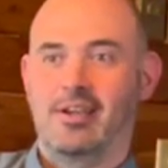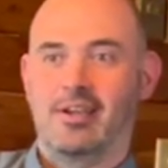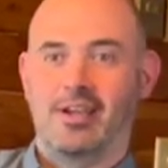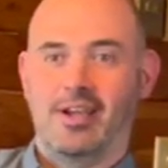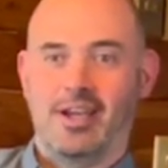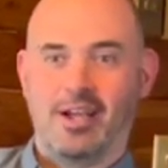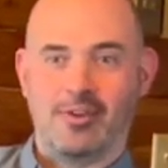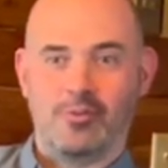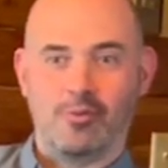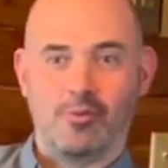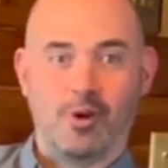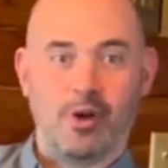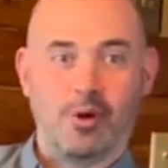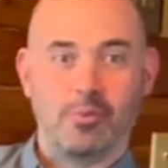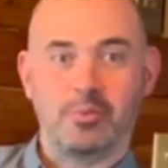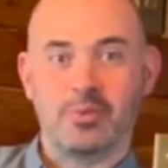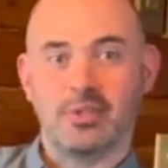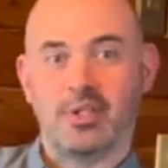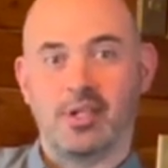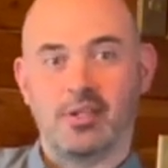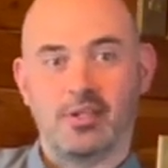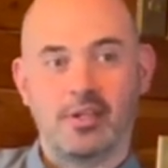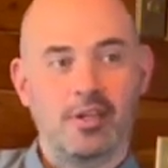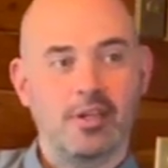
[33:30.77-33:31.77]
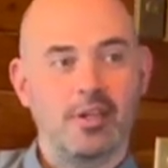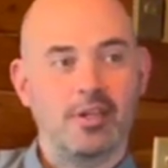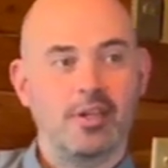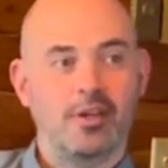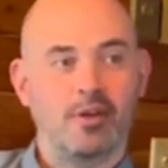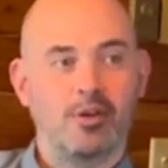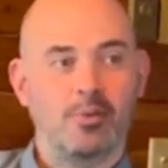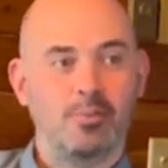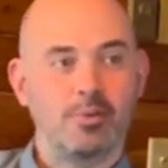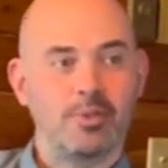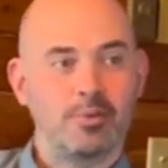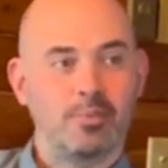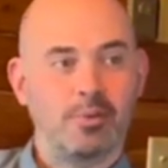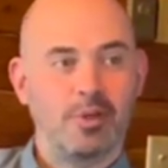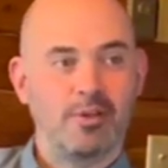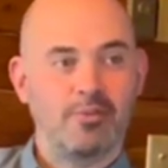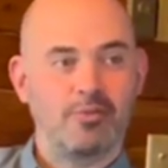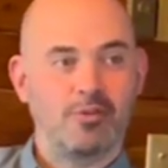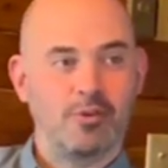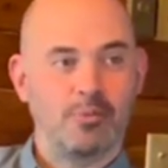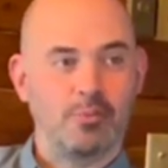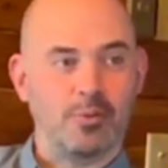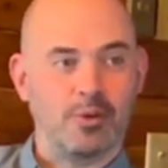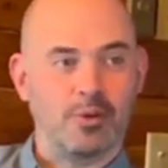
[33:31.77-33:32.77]
and Rob said, are you coming to play
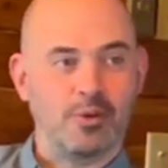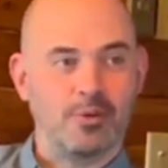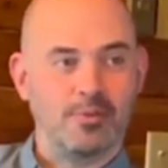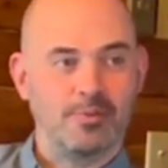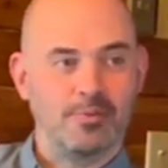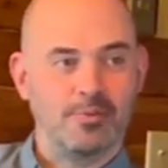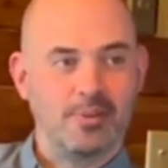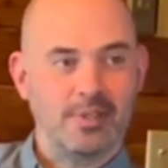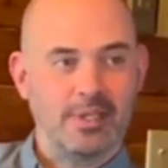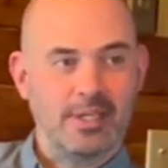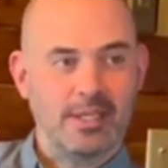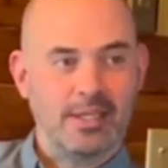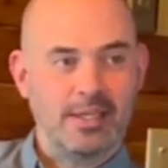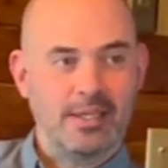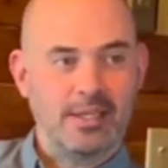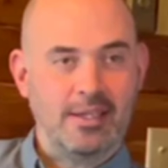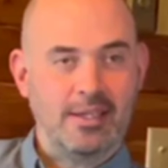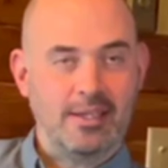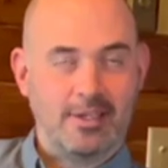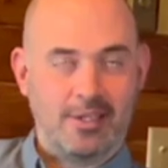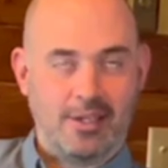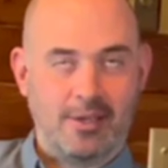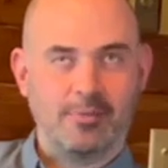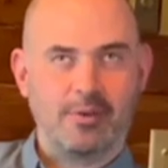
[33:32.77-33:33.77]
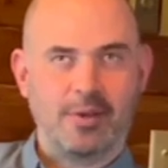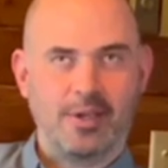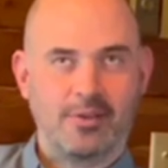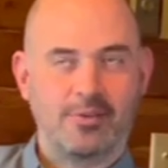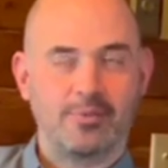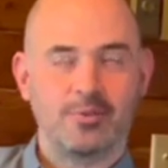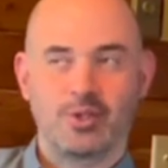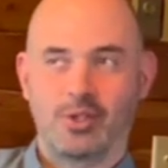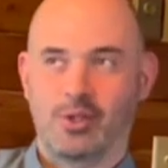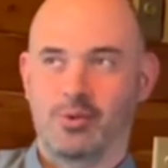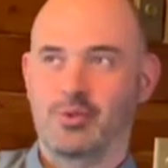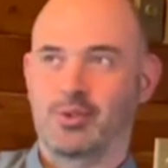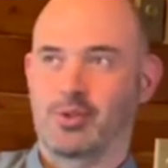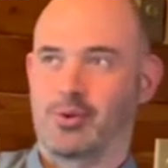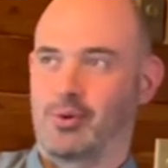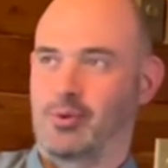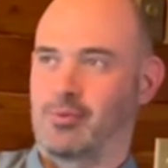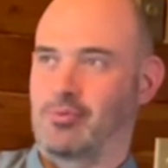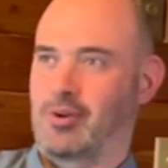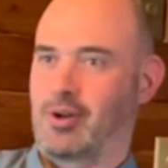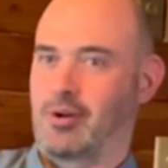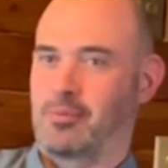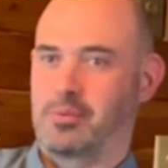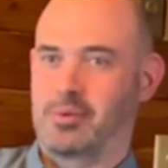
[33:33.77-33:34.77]
football? I'm sure he's called
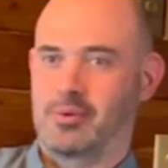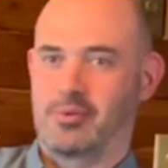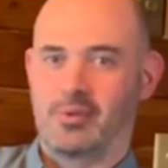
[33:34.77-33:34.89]
Rob.